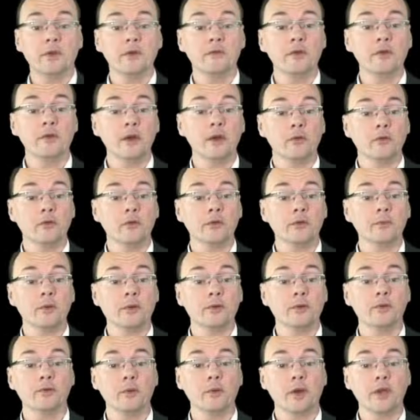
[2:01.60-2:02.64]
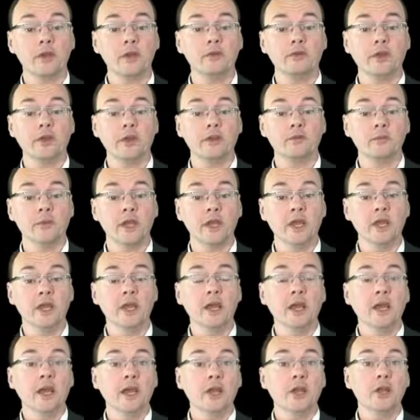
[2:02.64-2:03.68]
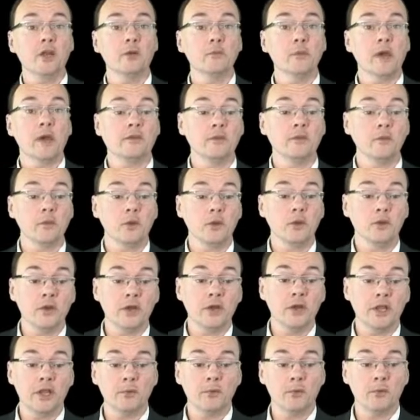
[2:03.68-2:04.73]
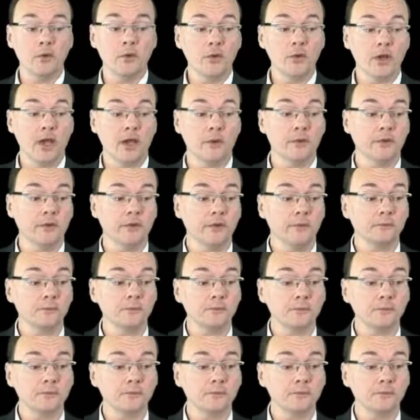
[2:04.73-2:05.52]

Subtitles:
a verbal response where you say to me, Maxi will look in the blue cupboard.